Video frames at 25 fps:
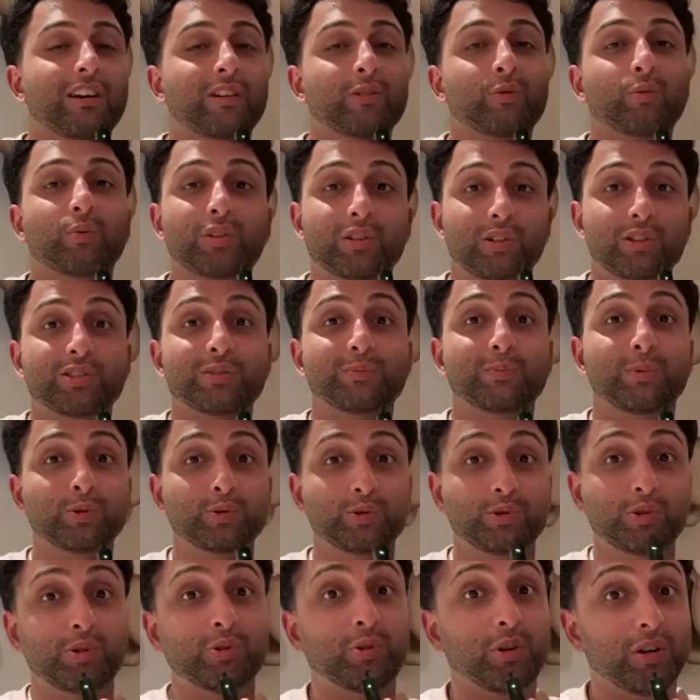out what they're
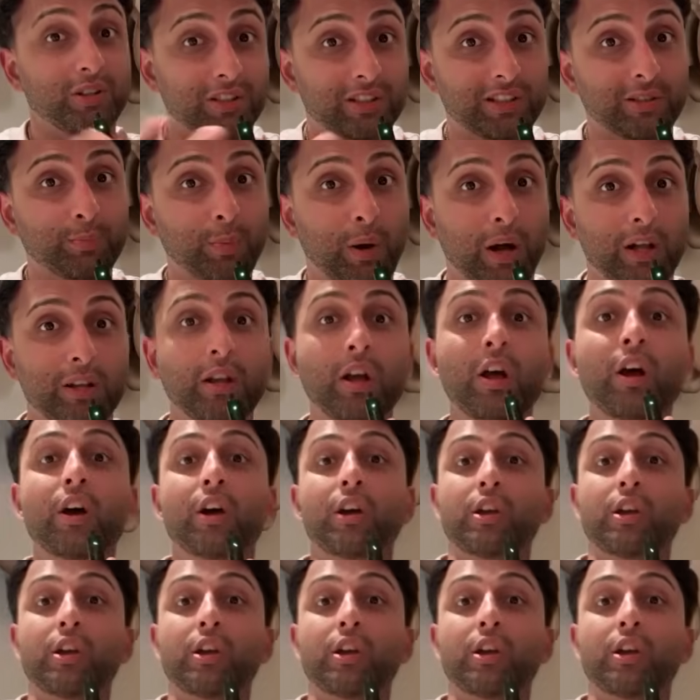supposed to do on the spot.